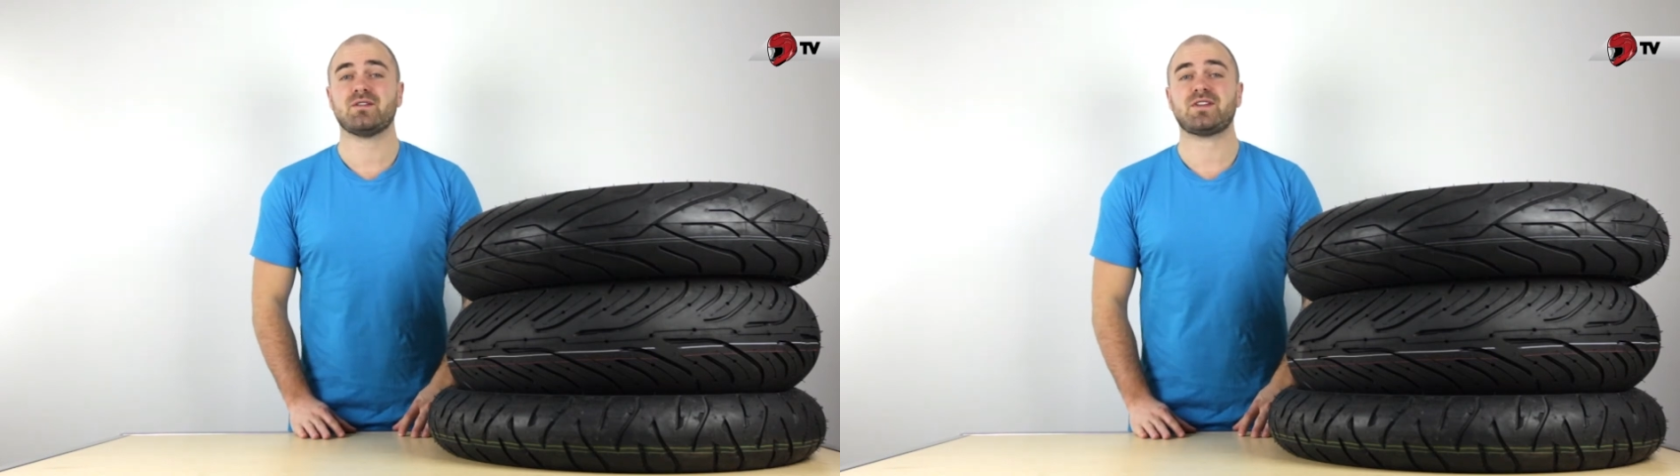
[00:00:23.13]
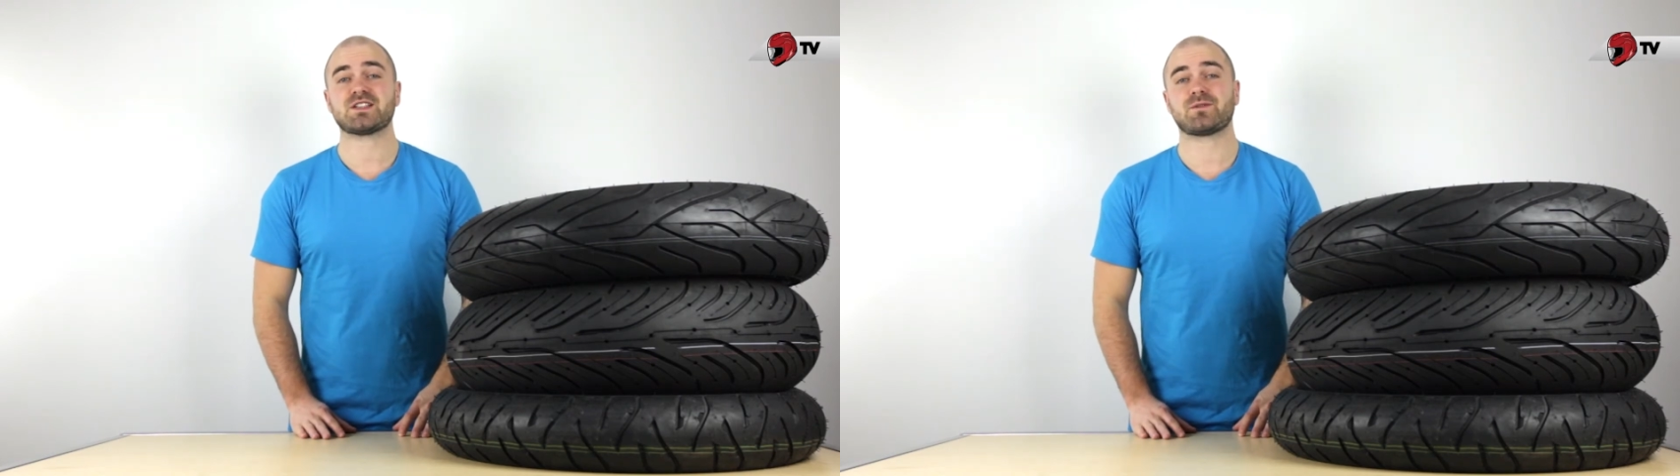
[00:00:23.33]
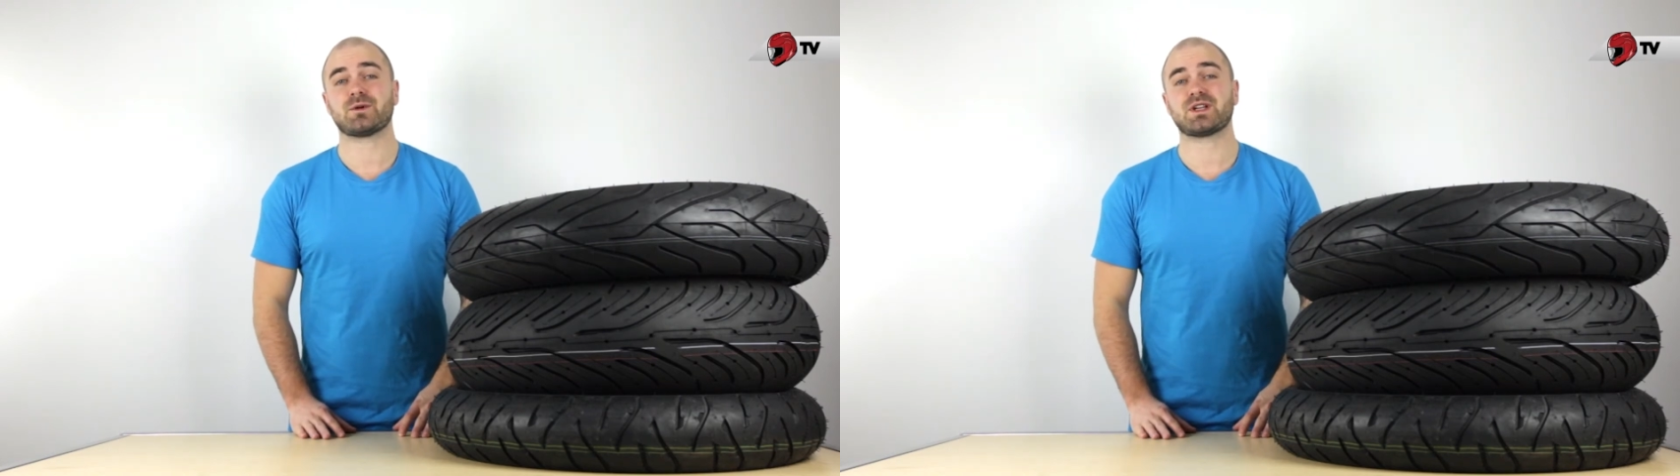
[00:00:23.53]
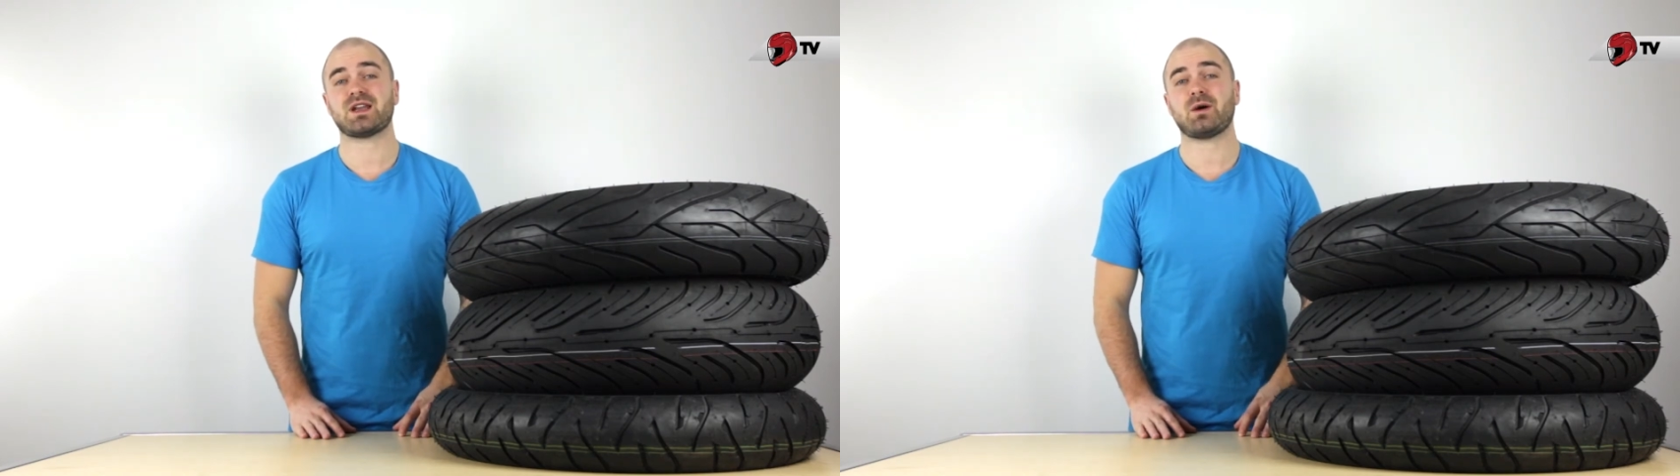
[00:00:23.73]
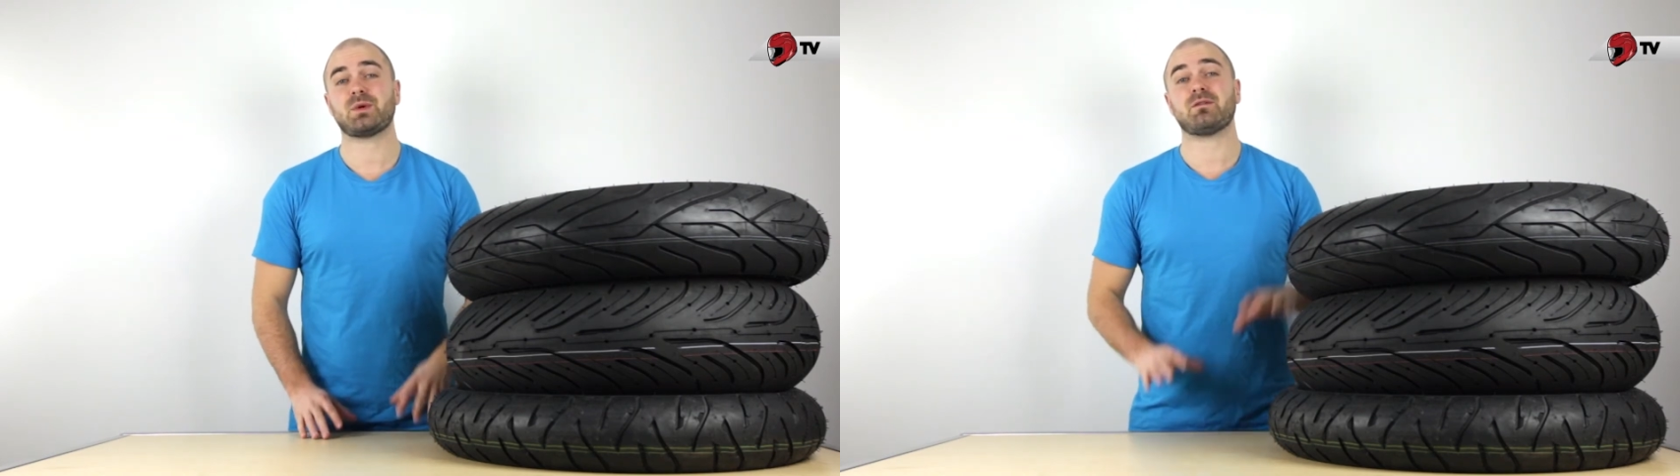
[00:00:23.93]
Fast forward to
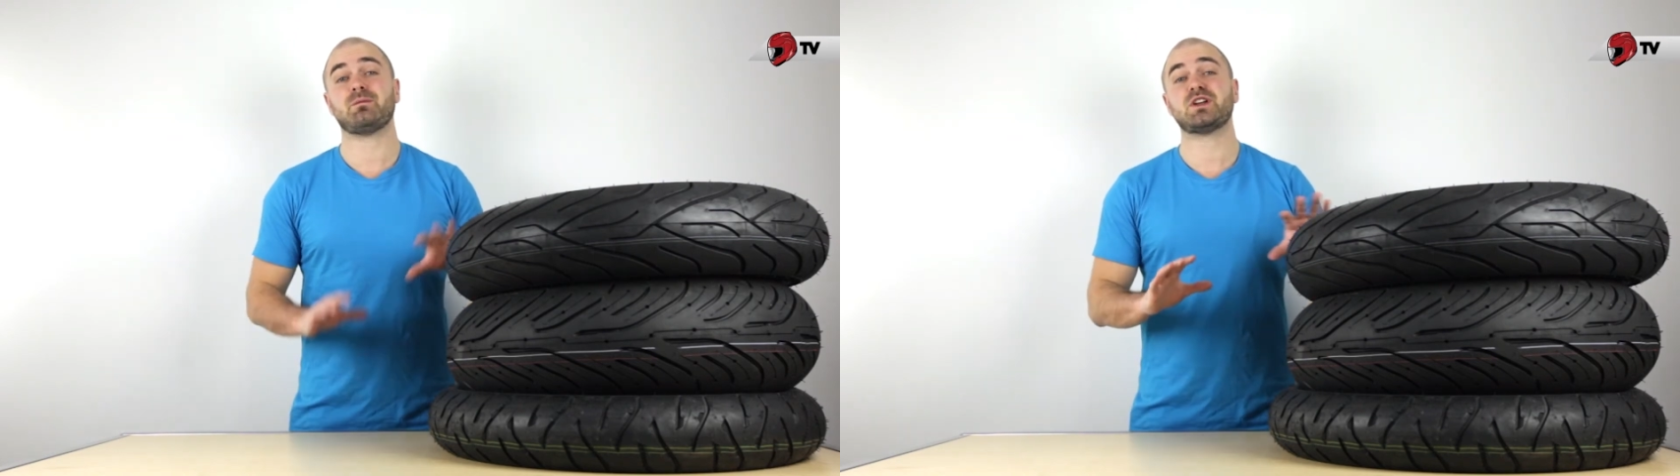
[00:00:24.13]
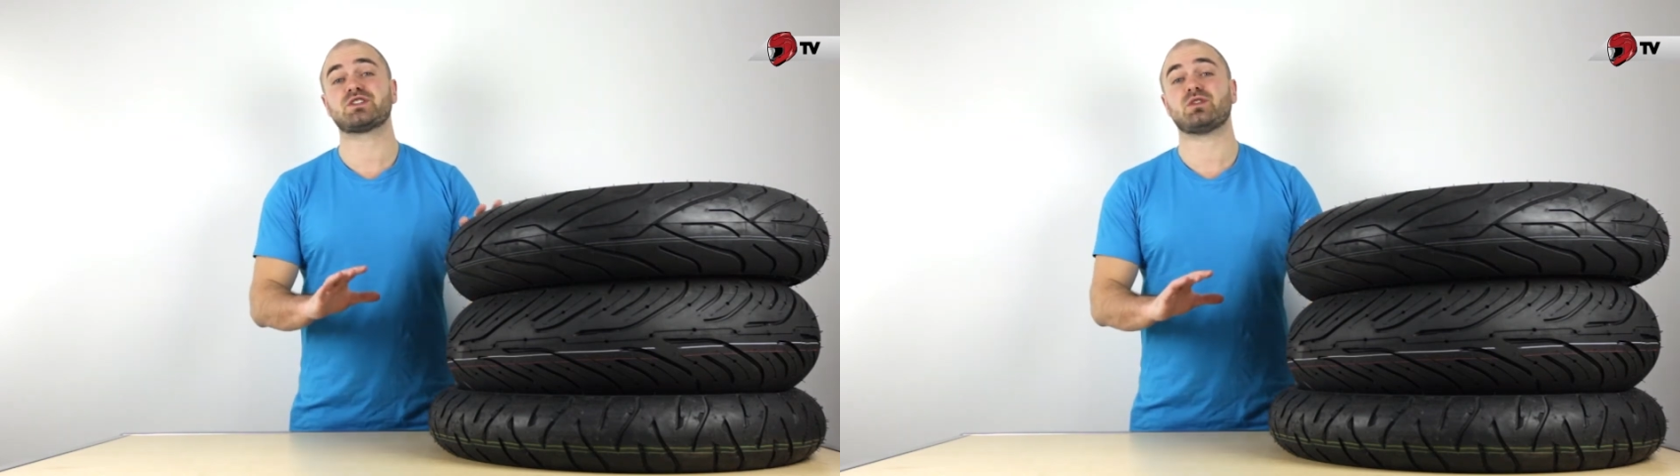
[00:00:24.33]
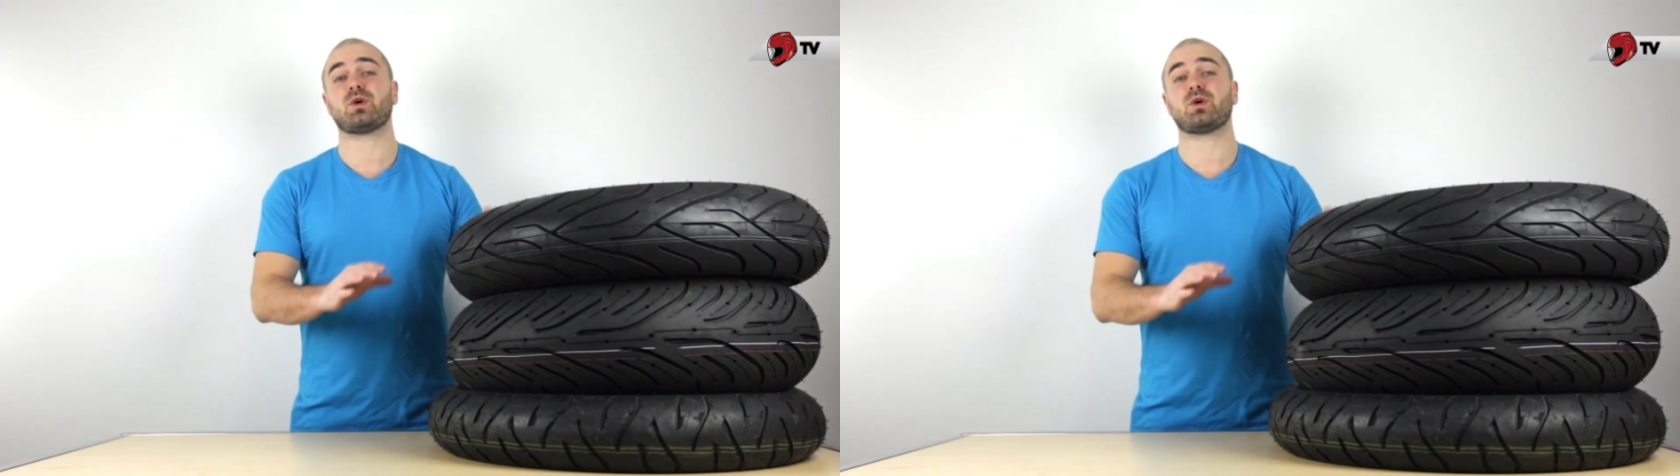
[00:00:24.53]
now, we have Michelin,